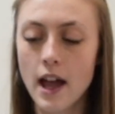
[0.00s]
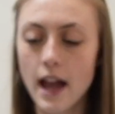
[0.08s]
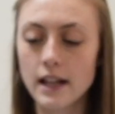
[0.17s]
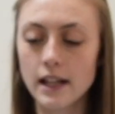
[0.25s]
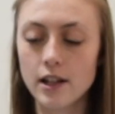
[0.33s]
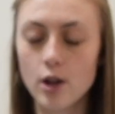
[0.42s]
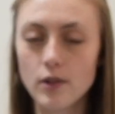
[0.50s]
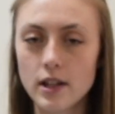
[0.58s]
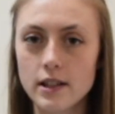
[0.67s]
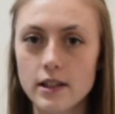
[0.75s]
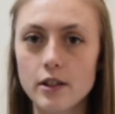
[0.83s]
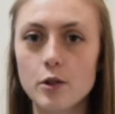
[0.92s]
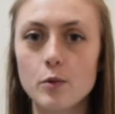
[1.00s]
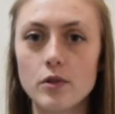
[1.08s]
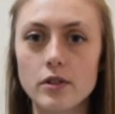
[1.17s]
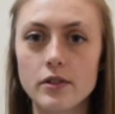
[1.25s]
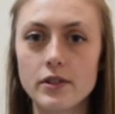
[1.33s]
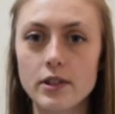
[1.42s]
And I know that dill
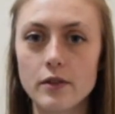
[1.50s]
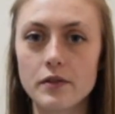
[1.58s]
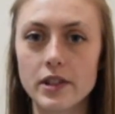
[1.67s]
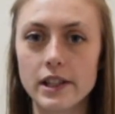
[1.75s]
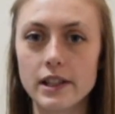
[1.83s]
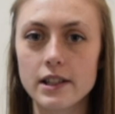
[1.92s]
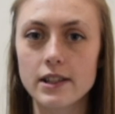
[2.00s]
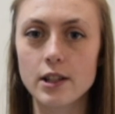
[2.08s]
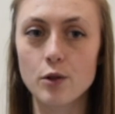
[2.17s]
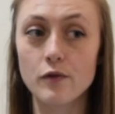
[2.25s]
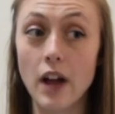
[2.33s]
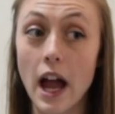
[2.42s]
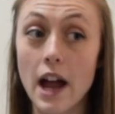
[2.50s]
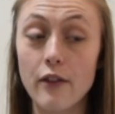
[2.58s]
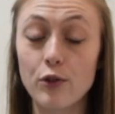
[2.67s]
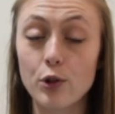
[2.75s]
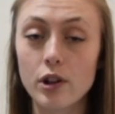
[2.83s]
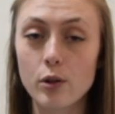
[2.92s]
will self-seed itself
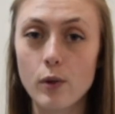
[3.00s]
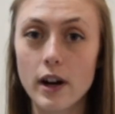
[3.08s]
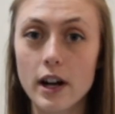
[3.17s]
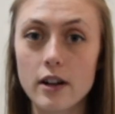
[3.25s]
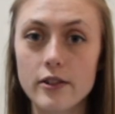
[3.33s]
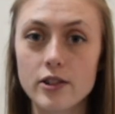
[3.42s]
everywhere,